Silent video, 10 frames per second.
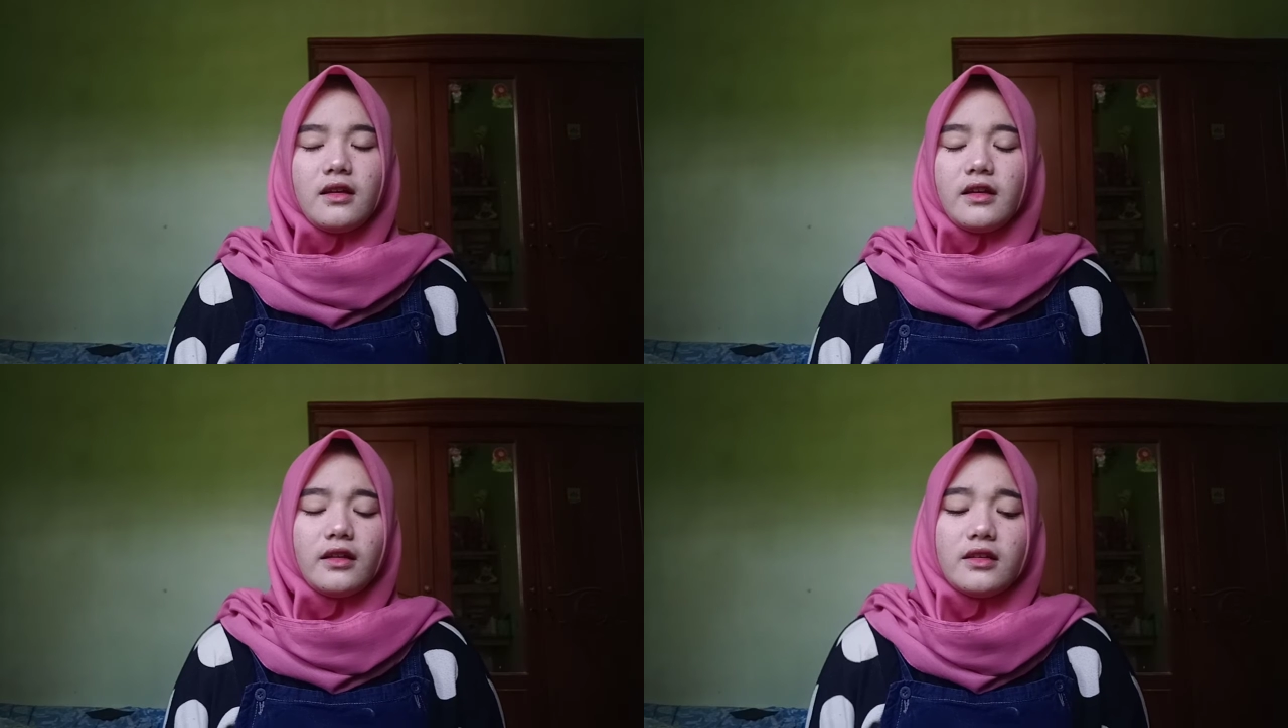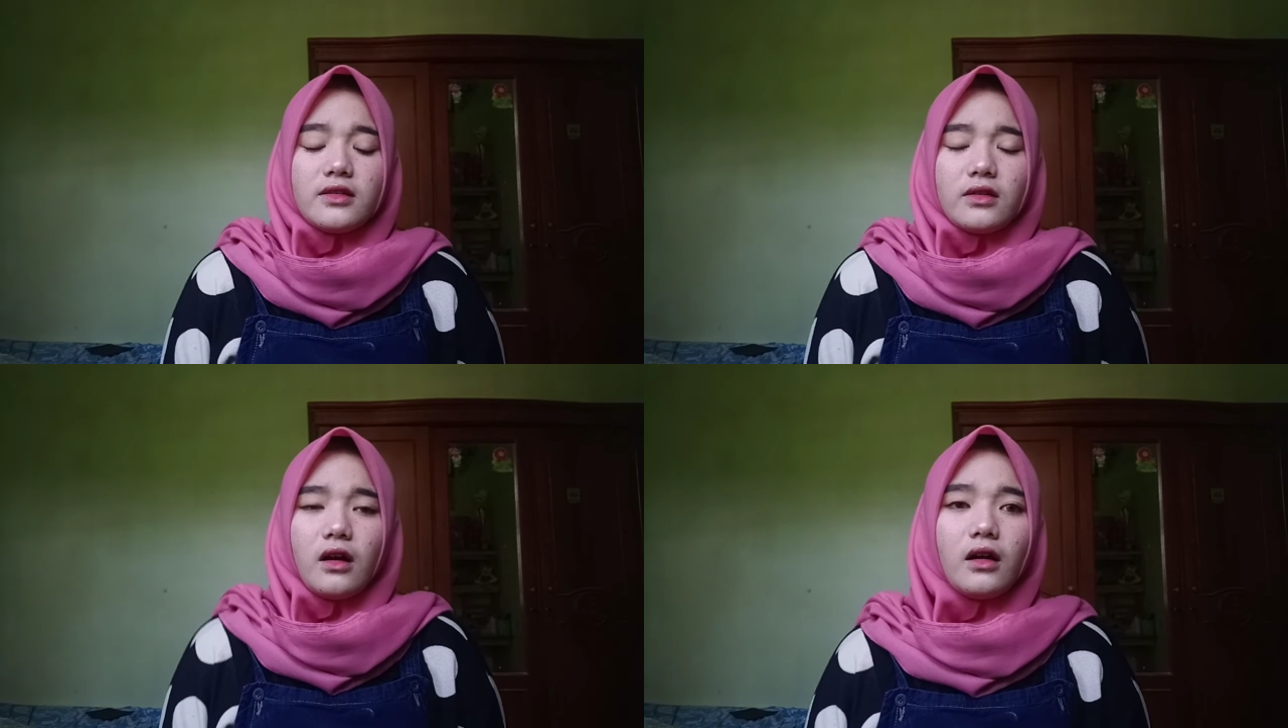It is
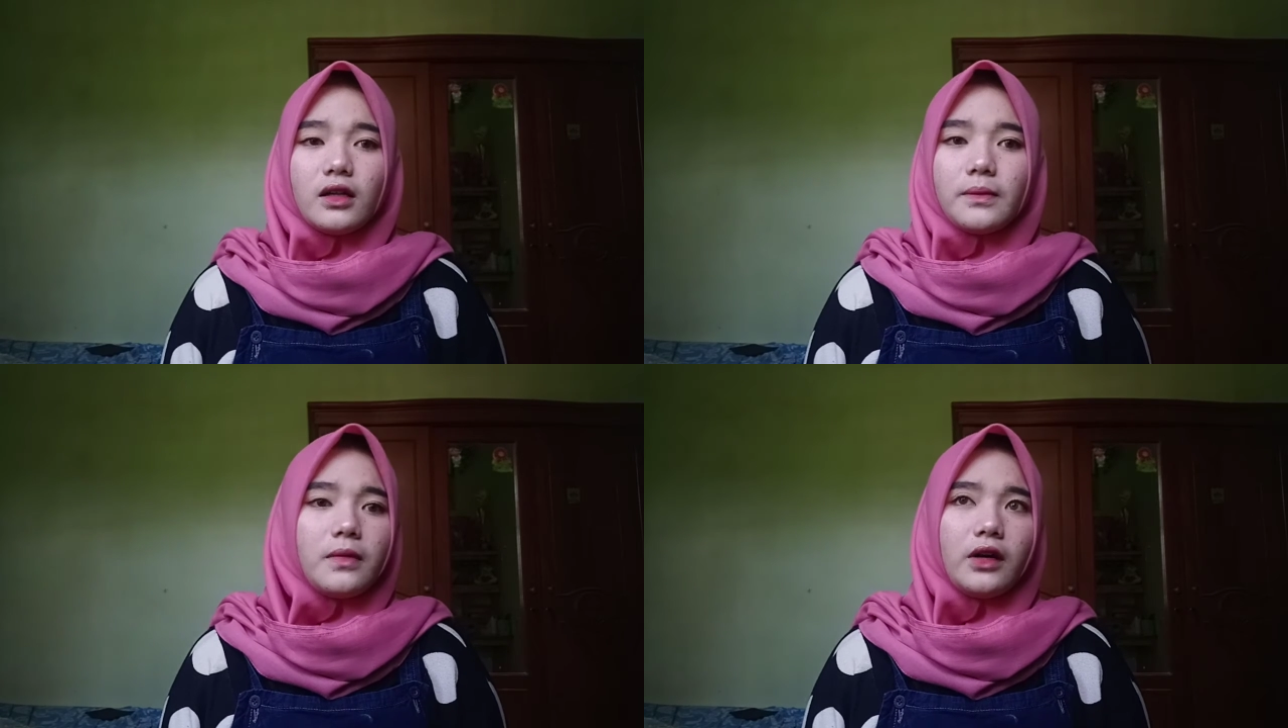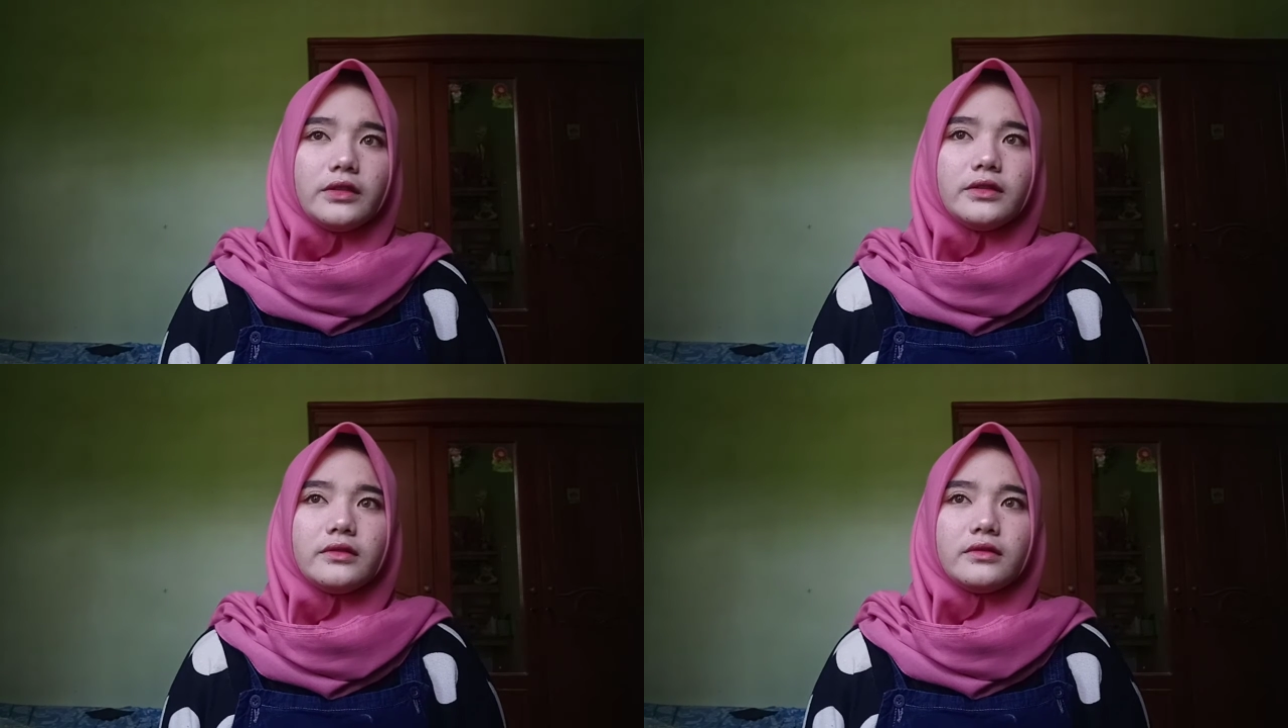all about
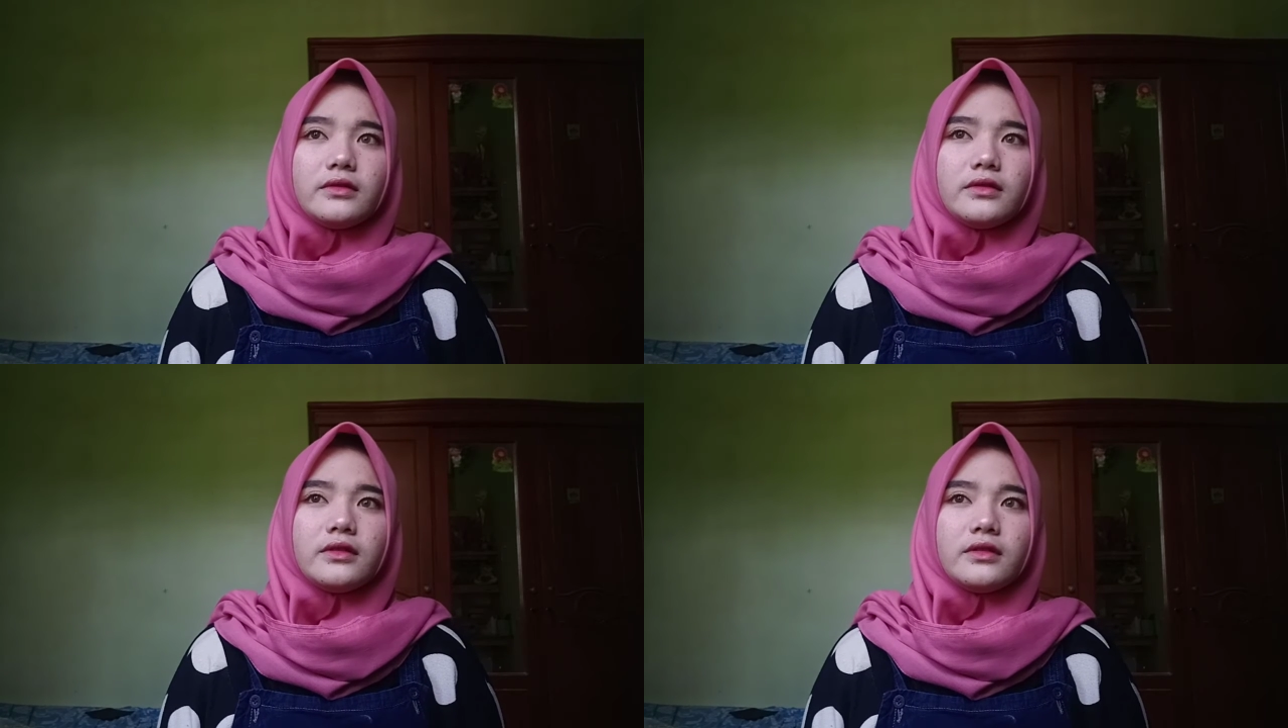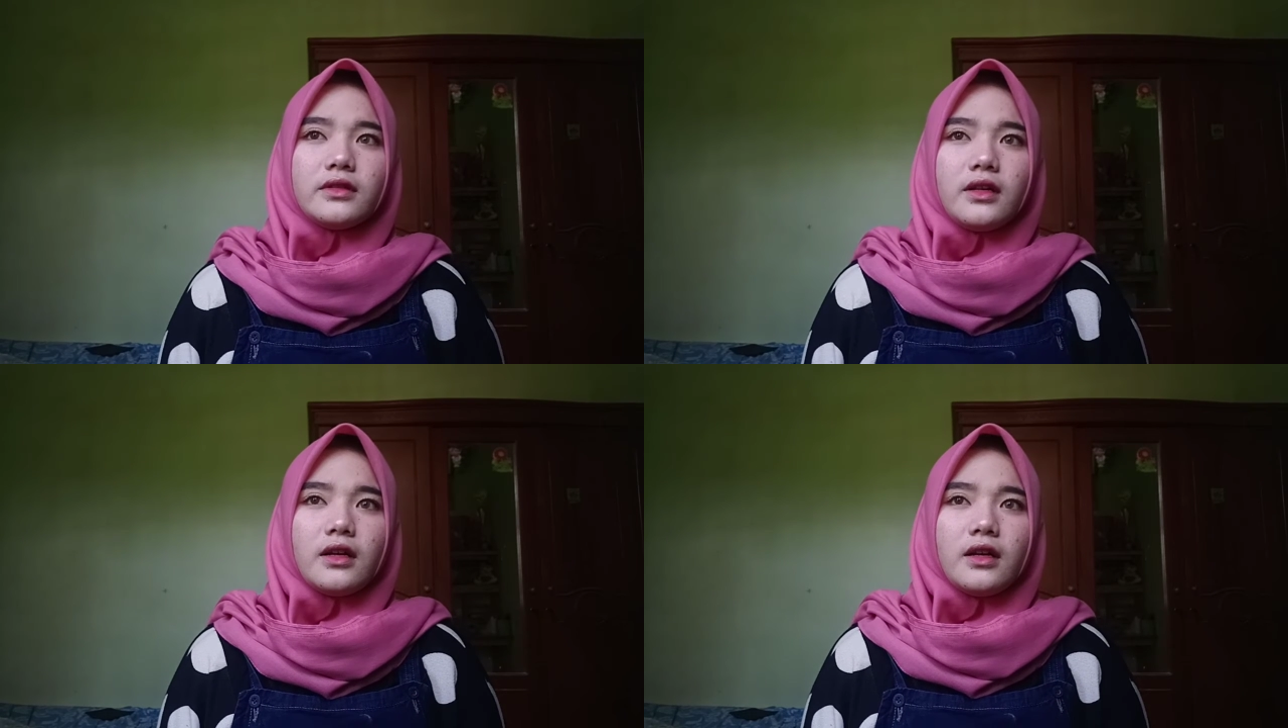
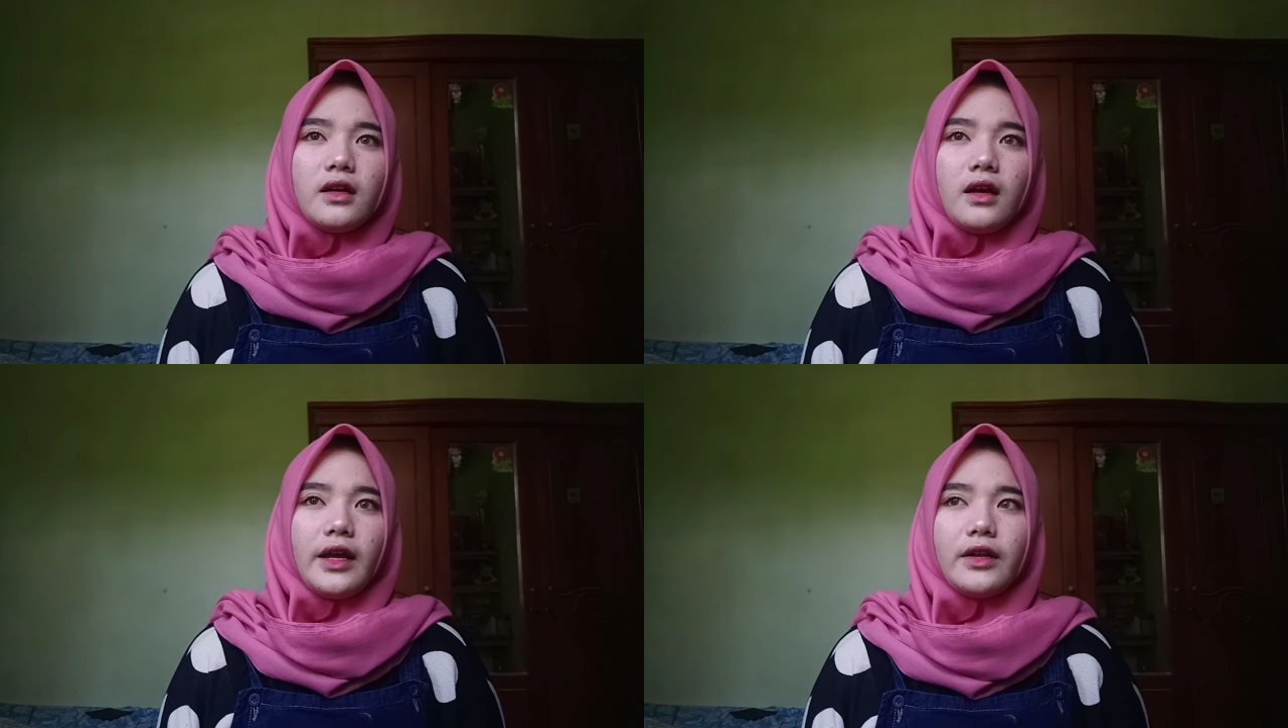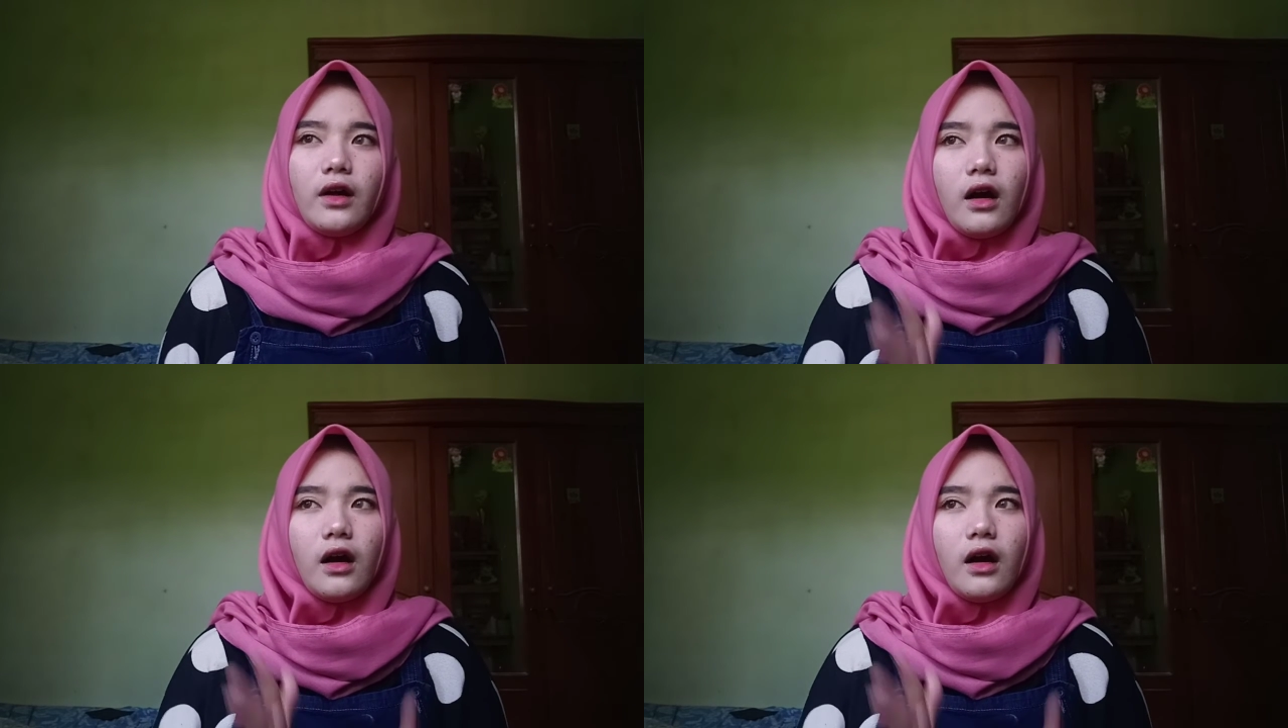an